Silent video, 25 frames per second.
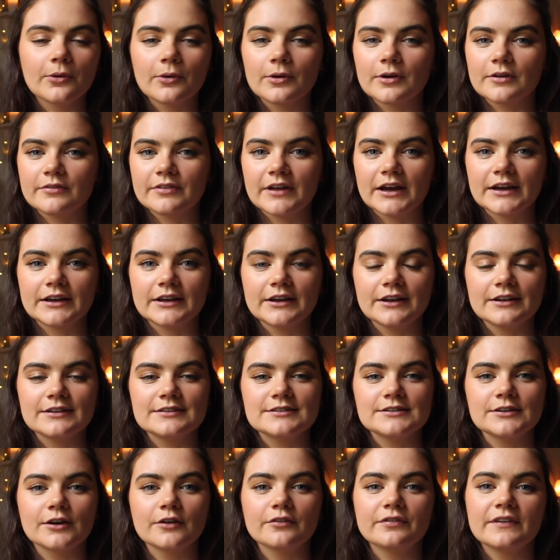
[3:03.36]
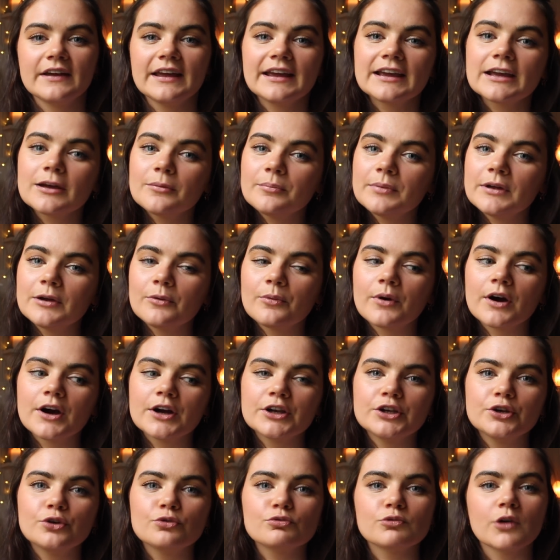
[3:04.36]
all of that good stuff. It can be where
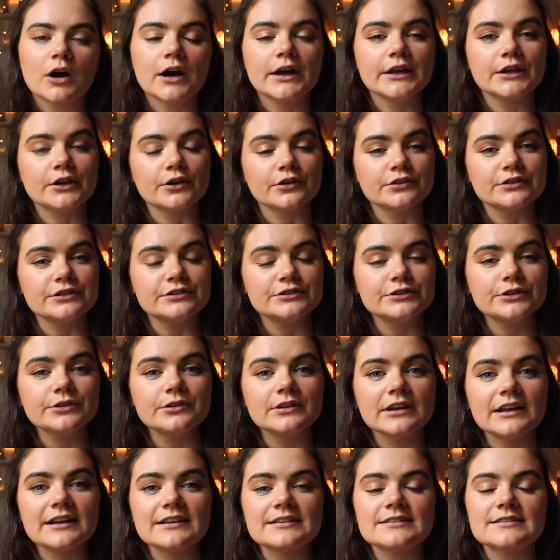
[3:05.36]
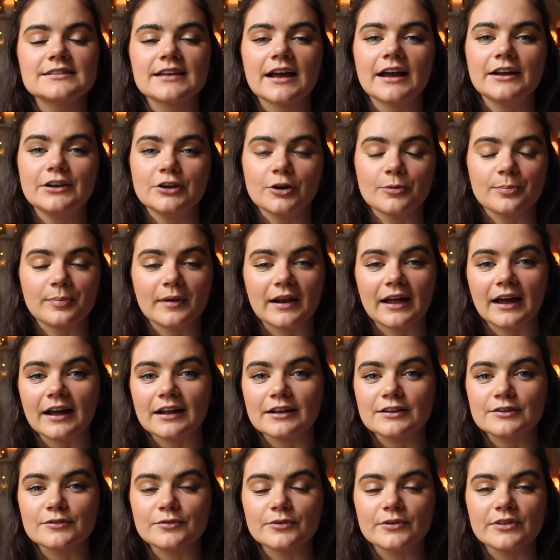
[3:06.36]
you write your to-do lists and your
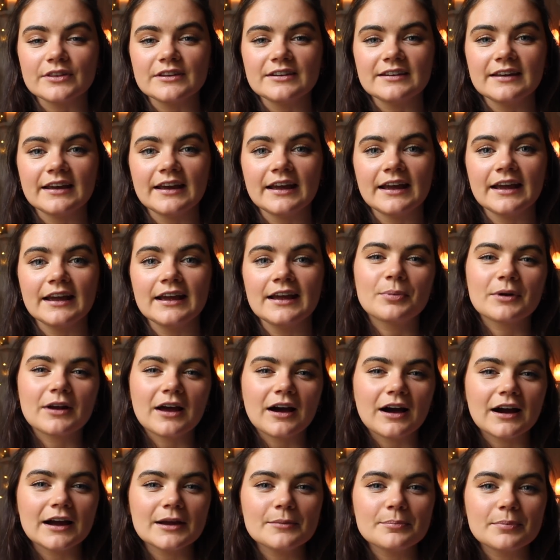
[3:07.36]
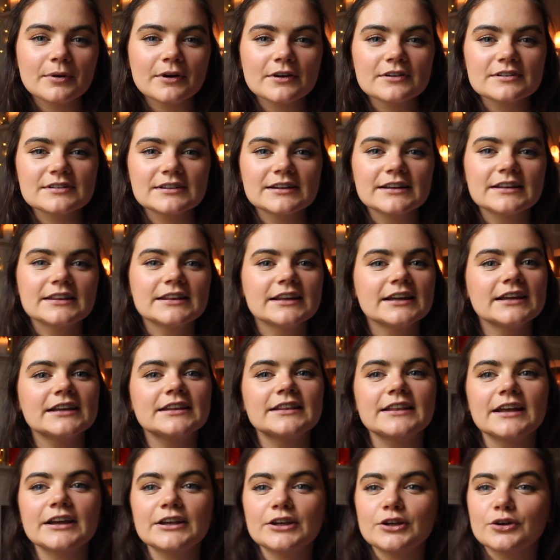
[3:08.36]
plans for the day, but I personally think
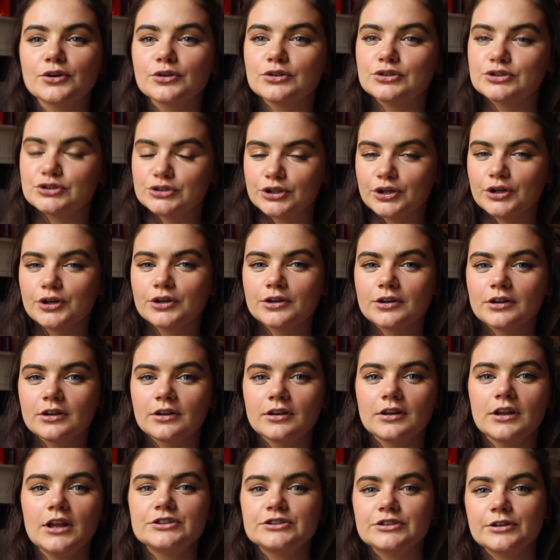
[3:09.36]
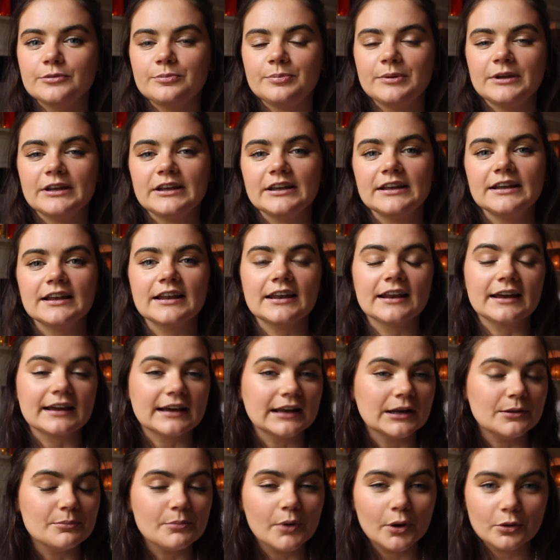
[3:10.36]
that your journal should be like
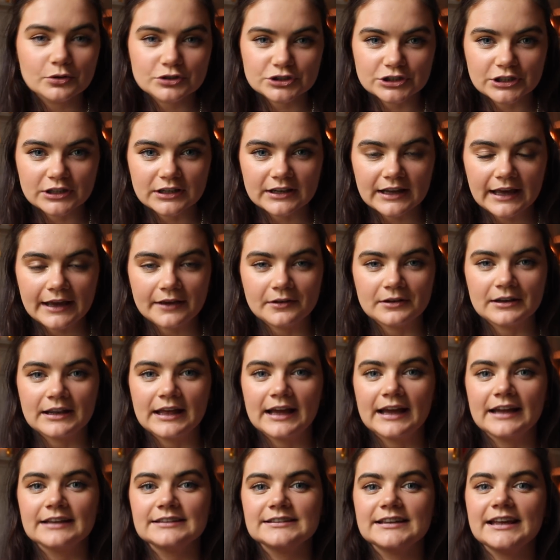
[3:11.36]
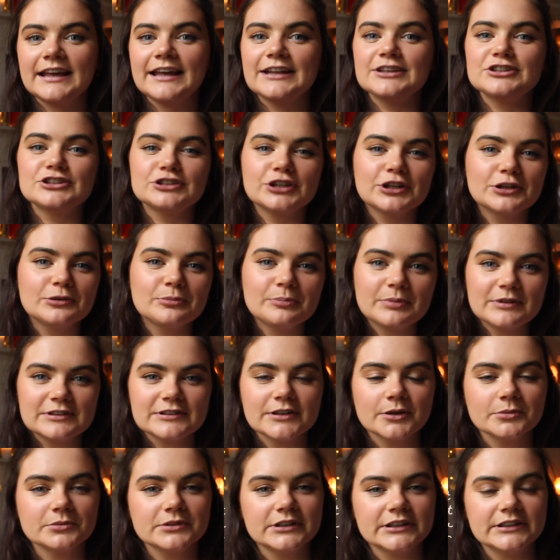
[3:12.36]
an emotional outlet. It shouldn't be
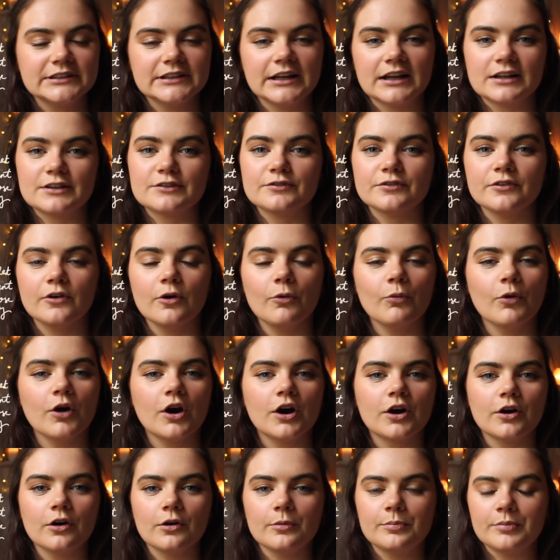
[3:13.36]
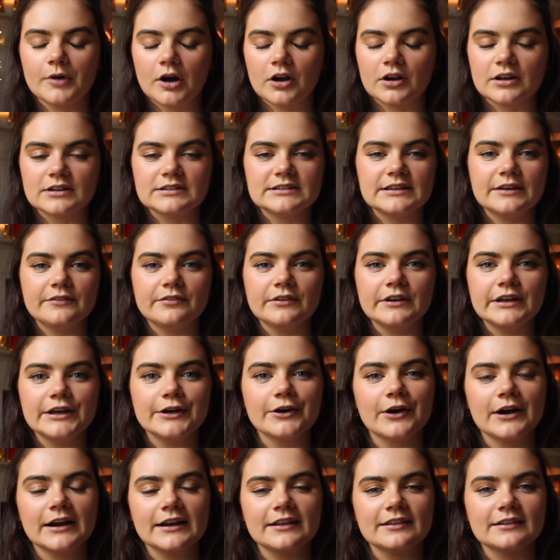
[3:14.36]
something that's for work or productivity
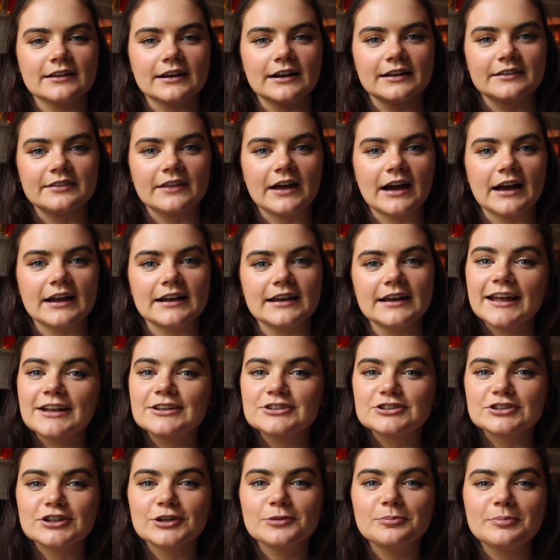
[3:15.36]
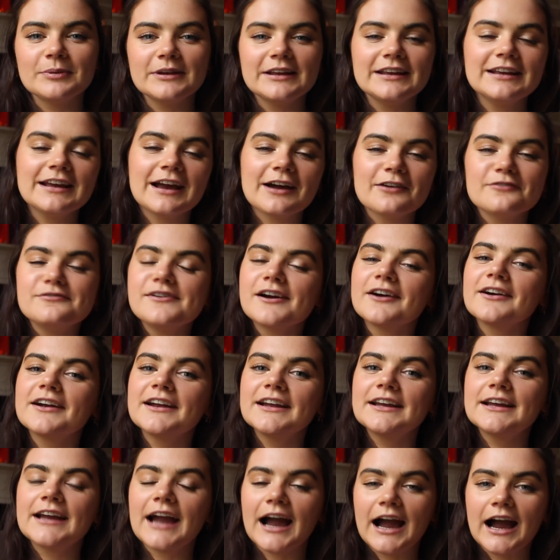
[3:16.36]
or anything like that. It should be a
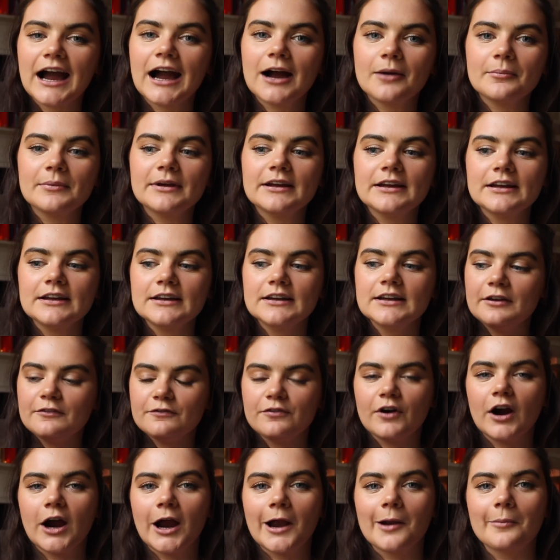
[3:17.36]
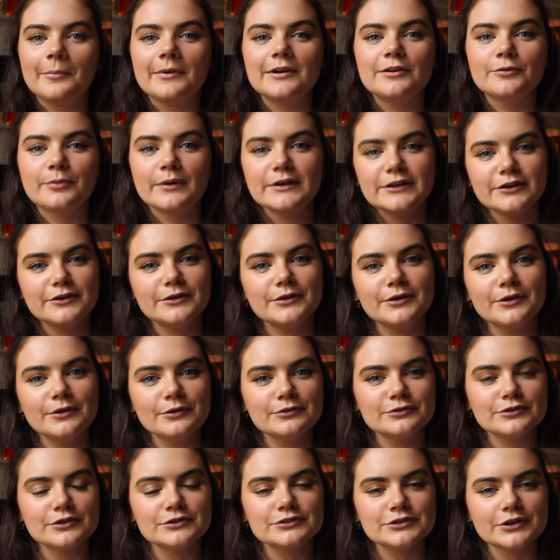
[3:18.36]
very calming environment when you
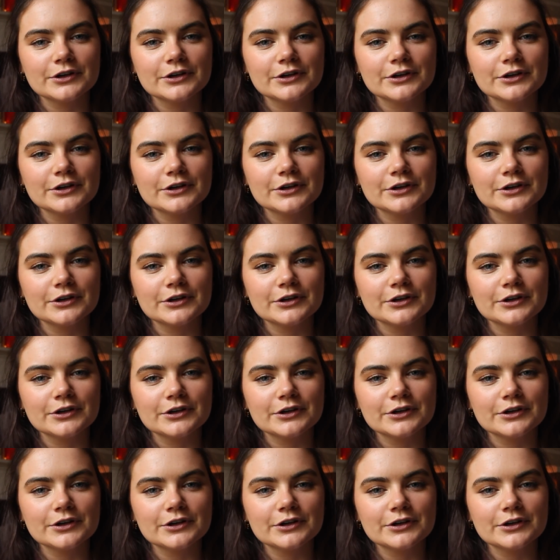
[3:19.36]
use your